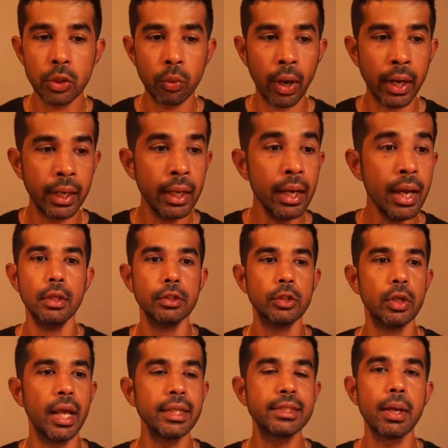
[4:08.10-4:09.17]
Rider. So
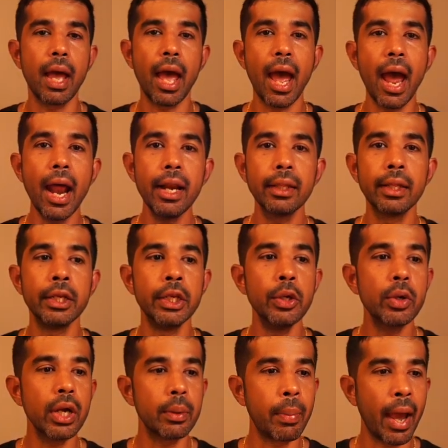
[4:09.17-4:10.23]
let's add the
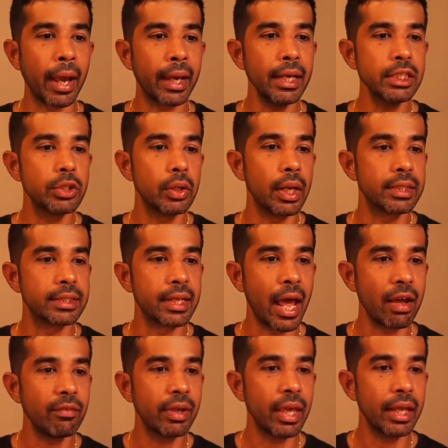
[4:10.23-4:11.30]
NuGet package. So let's
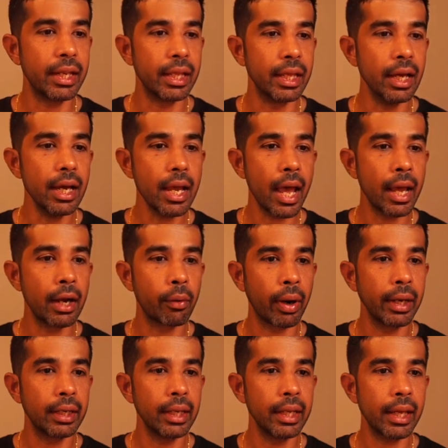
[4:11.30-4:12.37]
navigate here and
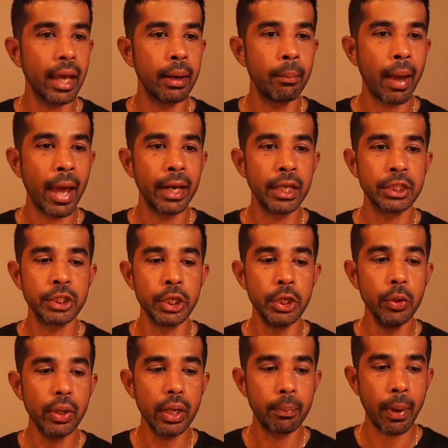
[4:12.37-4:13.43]
right-click and manage
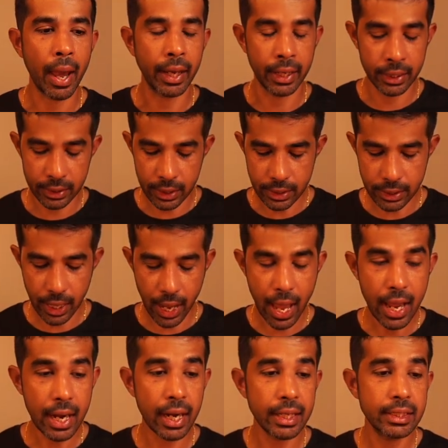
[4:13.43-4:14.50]
NuGet packages.
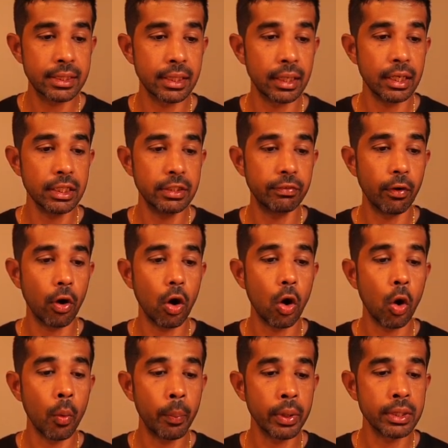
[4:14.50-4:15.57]
And let's search for
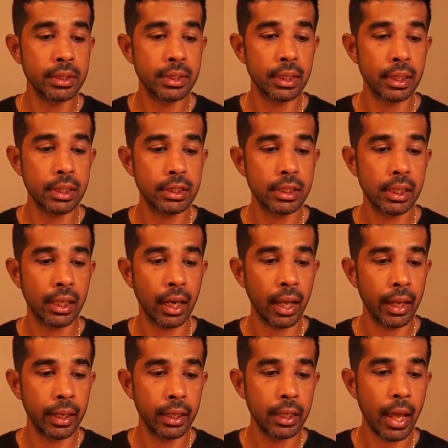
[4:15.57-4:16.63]
OpenSearch
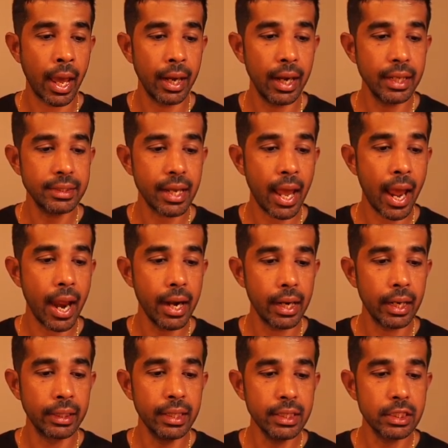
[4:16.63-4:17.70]
client. And let's add
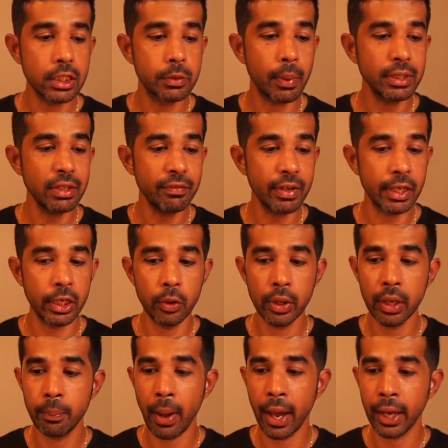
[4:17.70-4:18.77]
this specific
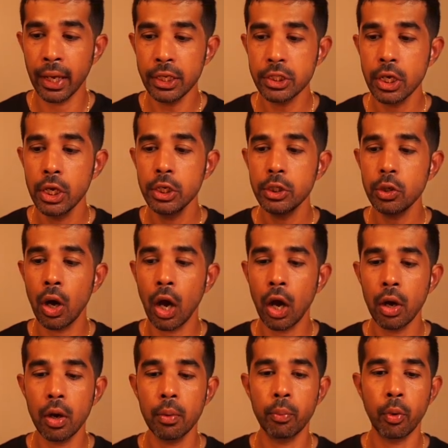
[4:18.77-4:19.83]
NuGet package to
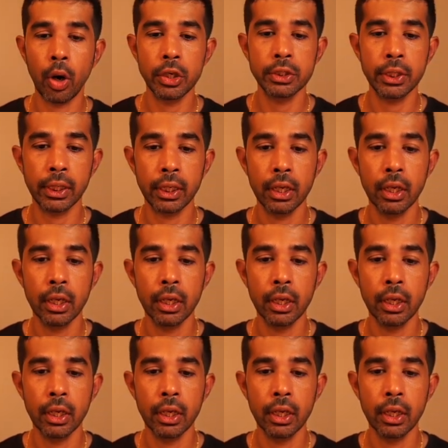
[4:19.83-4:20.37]
our project.